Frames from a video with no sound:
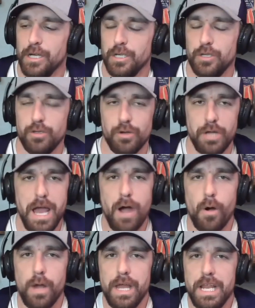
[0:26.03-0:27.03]
So,
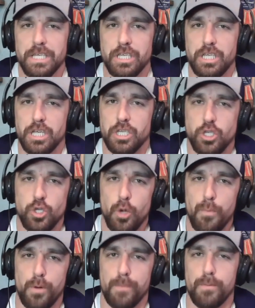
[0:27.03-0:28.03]
yeah, it is
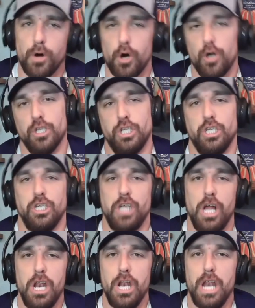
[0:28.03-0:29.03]
Super Bowl
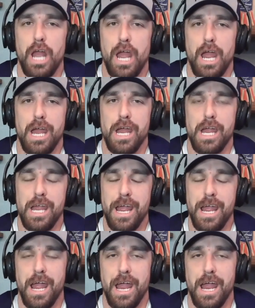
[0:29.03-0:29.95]
Sunday,